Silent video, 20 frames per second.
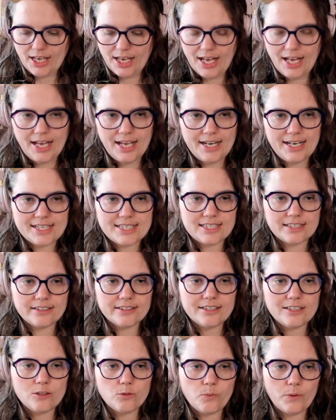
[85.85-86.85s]
And it's a
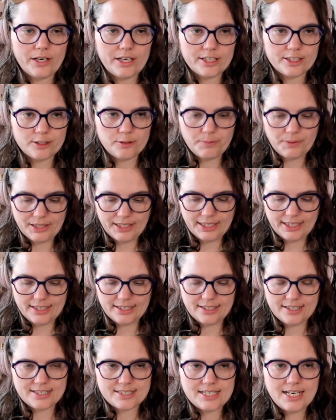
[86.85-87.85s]
little weird
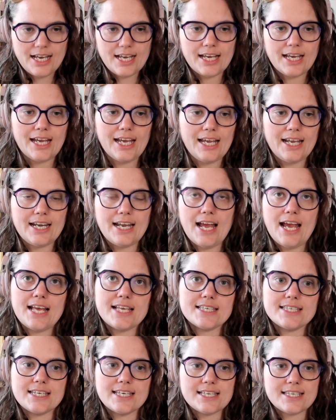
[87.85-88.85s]
because in
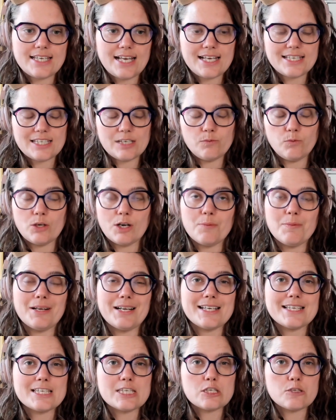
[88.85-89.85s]
CSS, it would have
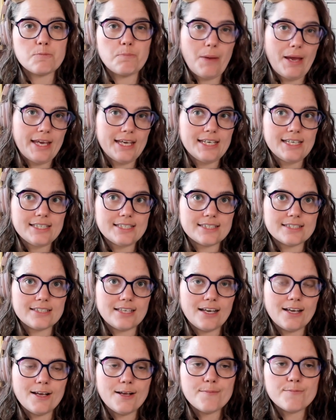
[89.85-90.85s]
been a space.